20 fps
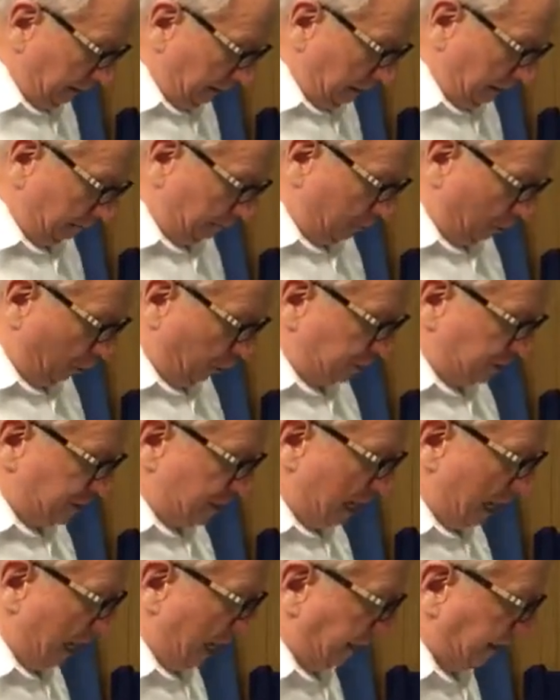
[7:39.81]
Of course
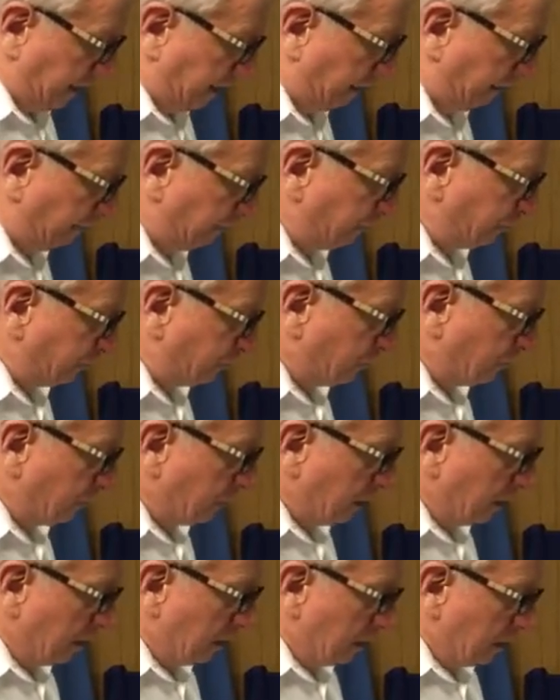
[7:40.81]
not.
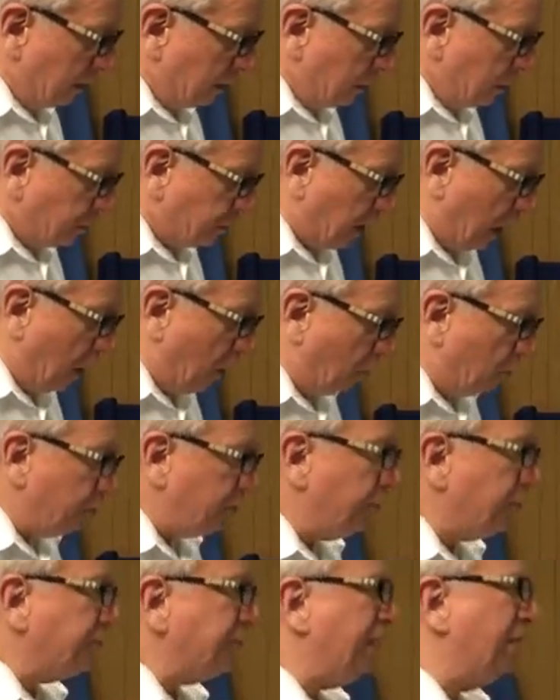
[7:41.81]
So
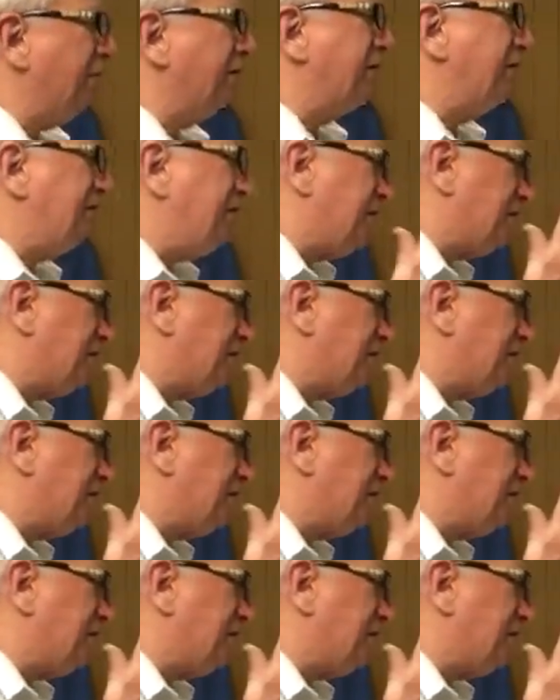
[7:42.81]
you say, well,